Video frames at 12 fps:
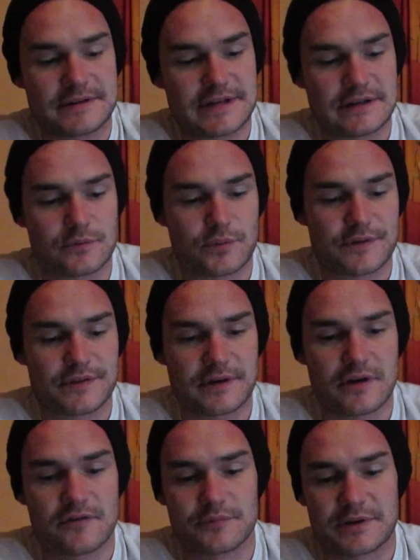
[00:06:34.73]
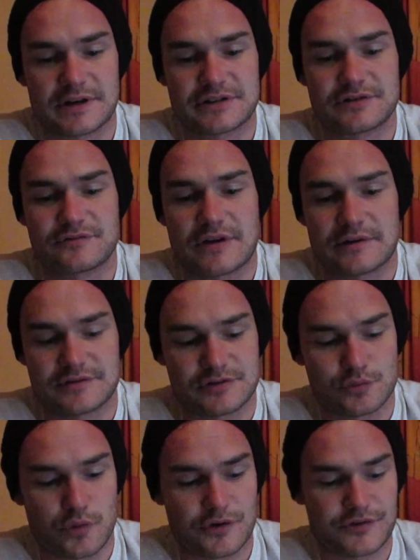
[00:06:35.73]
deal with the government issued rounds.
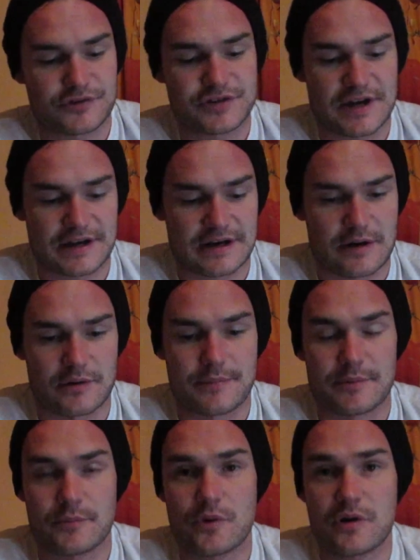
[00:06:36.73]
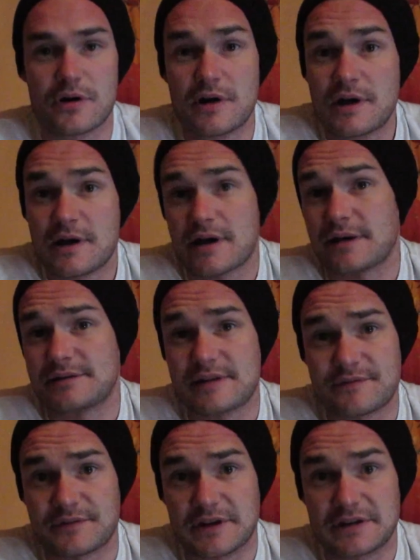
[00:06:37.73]
It's worth checking out a bit more, and
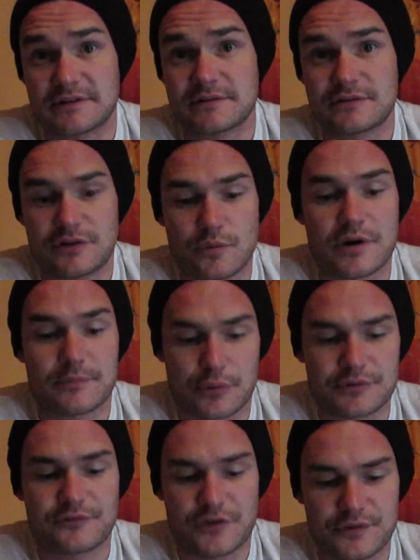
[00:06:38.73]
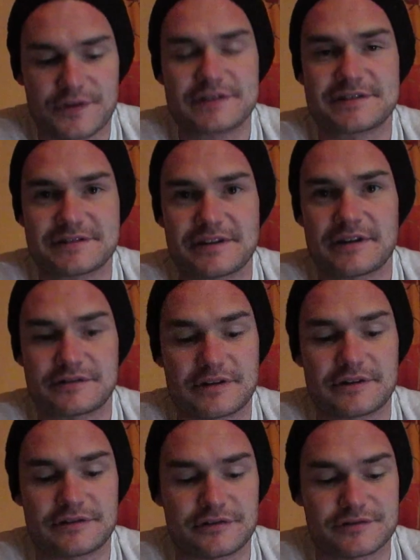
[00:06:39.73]
definitely you want to put a few of these
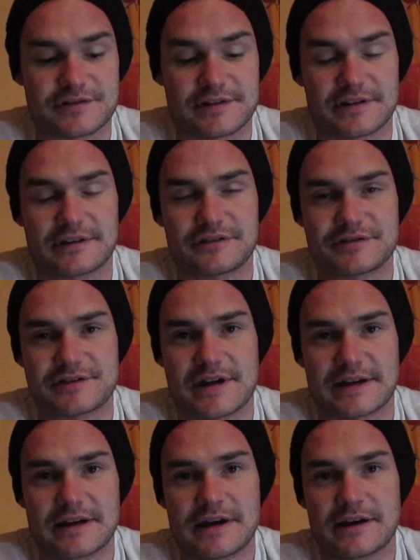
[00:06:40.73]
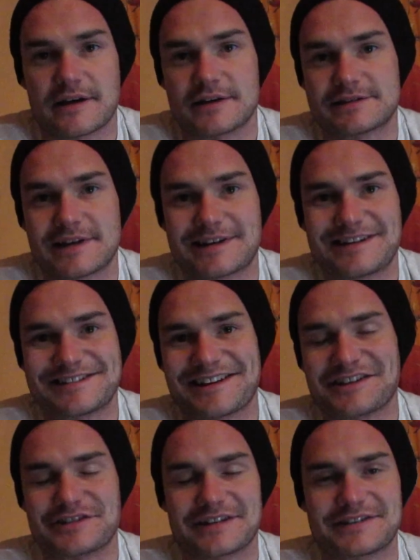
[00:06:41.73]
in your stack. Guys, take it easy.
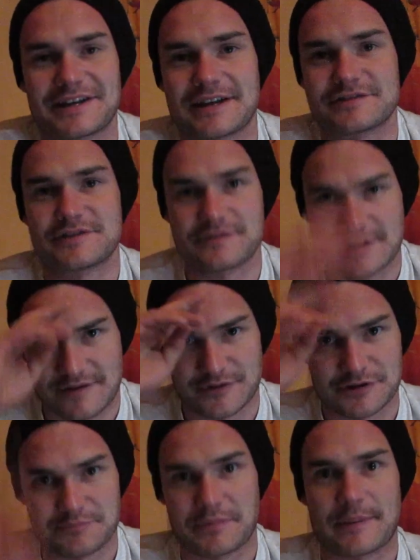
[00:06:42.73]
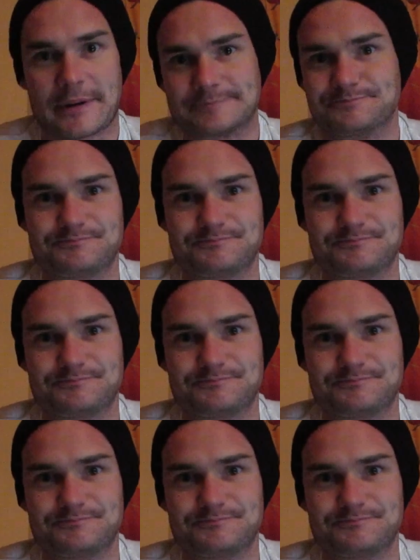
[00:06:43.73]
I'll chat to you again soon. Have a good one. Bye.